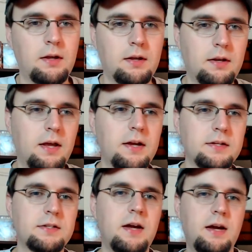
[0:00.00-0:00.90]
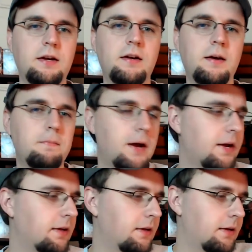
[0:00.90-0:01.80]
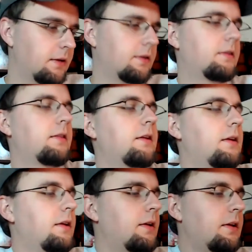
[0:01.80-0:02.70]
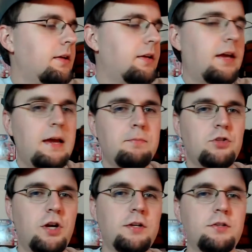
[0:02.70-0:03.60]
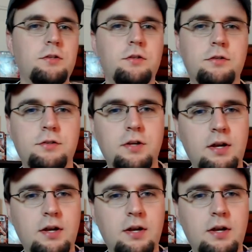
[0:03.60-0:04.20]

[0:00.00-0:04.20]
Next, I ended up backing the Game Chasers